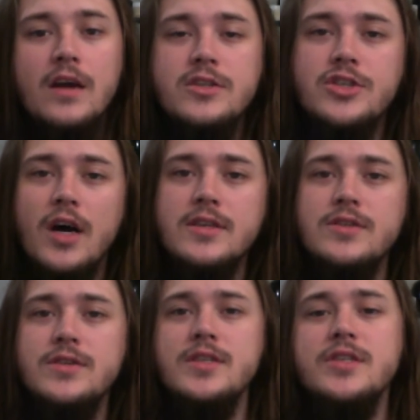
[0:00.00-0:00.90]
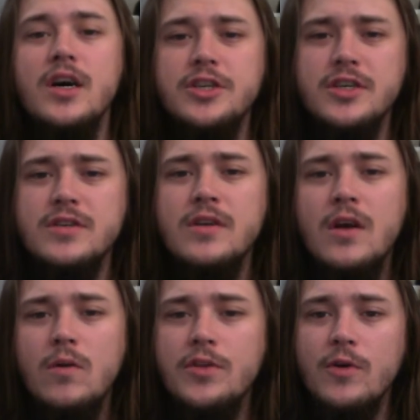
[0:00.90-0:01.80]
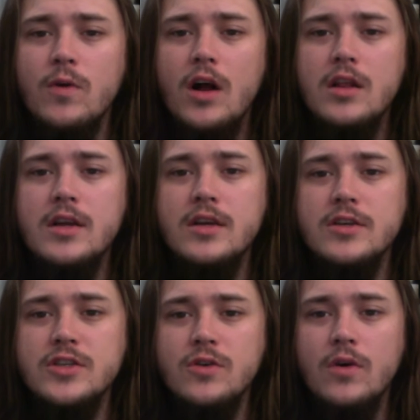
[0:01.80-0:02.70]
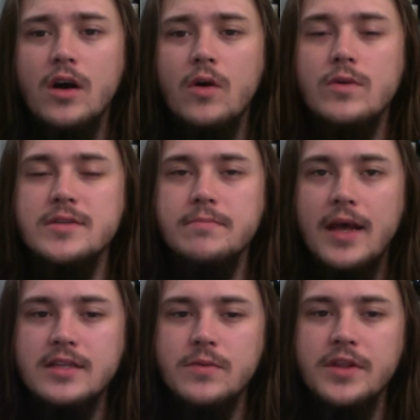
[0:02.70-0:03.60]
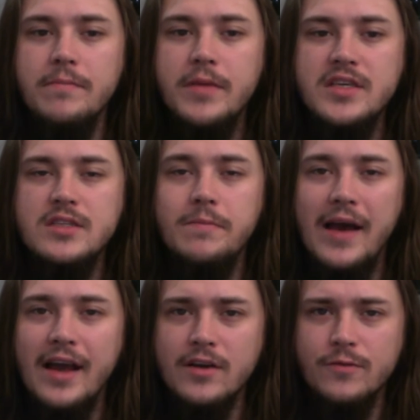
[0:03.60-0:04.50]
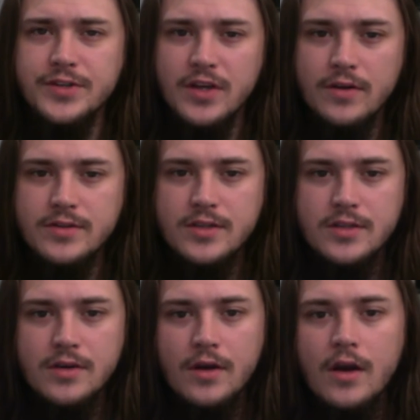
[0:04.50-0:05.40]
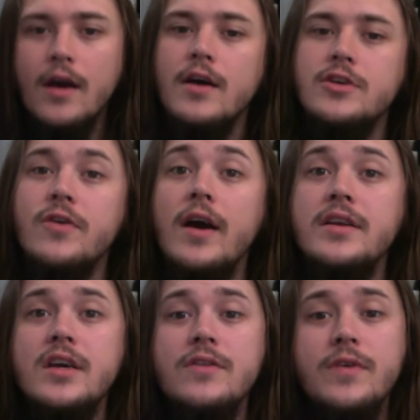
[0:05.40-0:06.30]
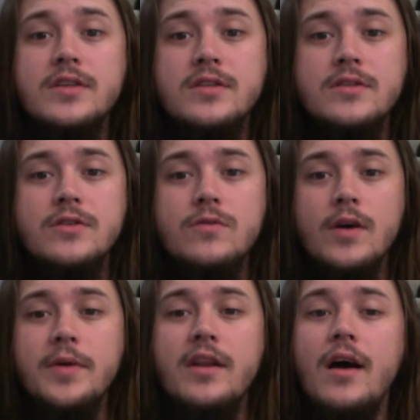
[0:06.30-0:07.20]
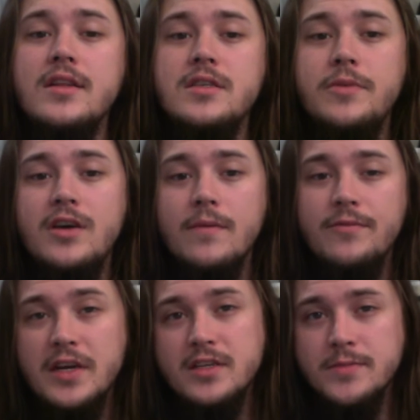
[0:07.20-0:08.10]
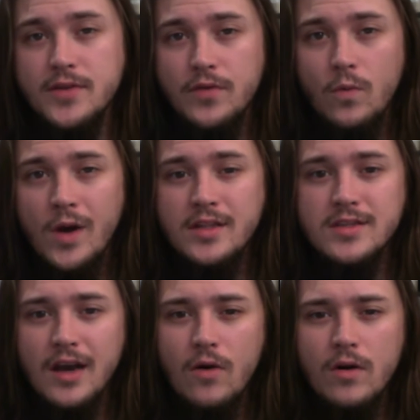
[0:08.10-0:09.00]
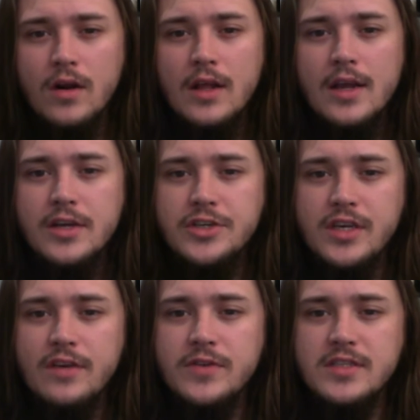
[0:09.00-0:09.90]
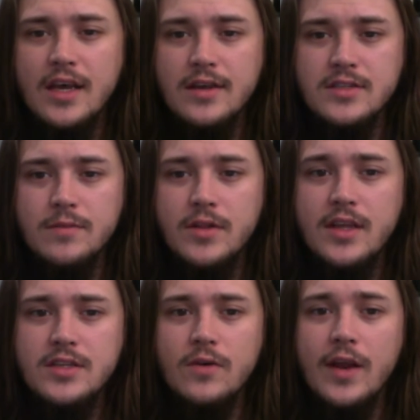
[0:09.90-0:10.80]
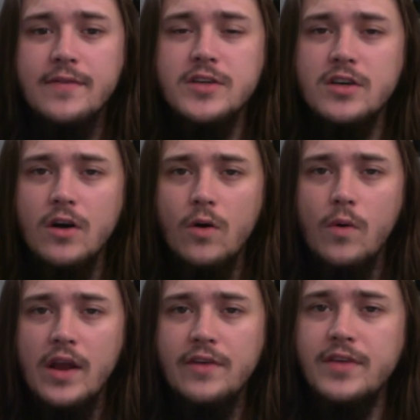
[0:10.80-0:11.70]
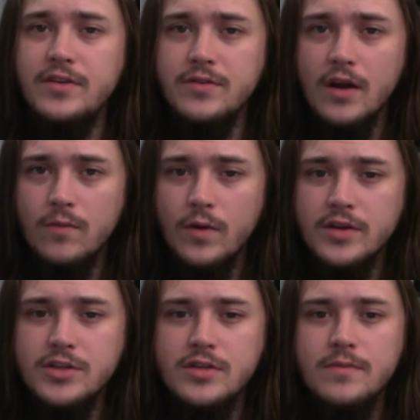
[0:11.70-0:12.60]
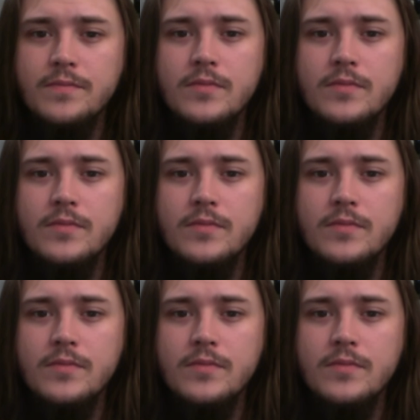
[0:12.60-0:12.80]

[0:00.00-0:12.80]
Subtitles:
Jossel's discussion with Arala and Kasora was met with a mixed bag of results. Trying to convince the two women not to become victims of the White Tower, she even tells them that they don't have to go if they do not wish.